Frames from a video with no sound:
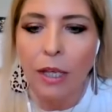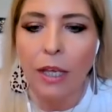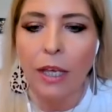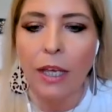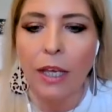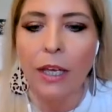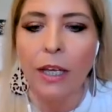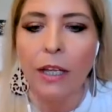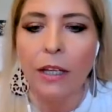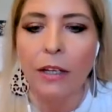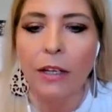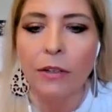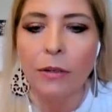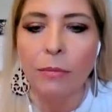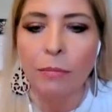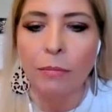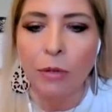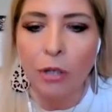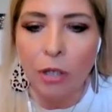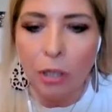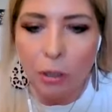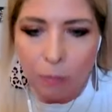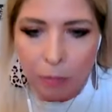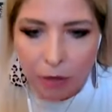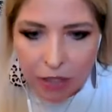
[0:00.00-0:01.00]
and
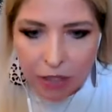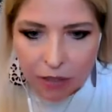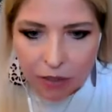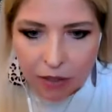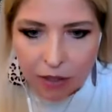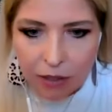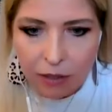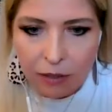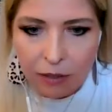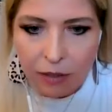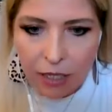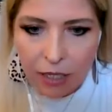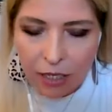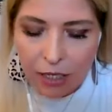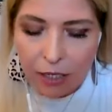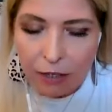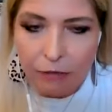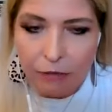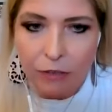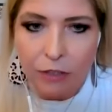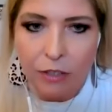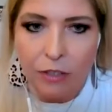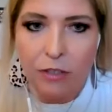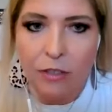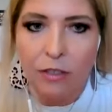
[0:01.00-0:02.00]
purpose in
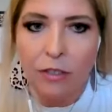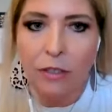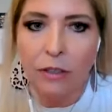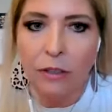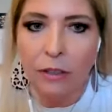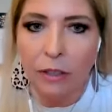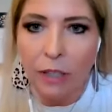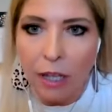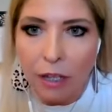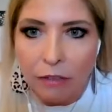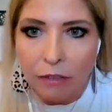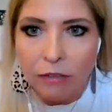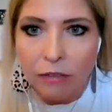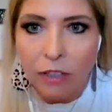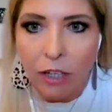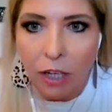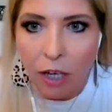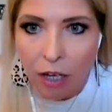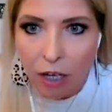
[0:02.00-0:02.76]
life is to love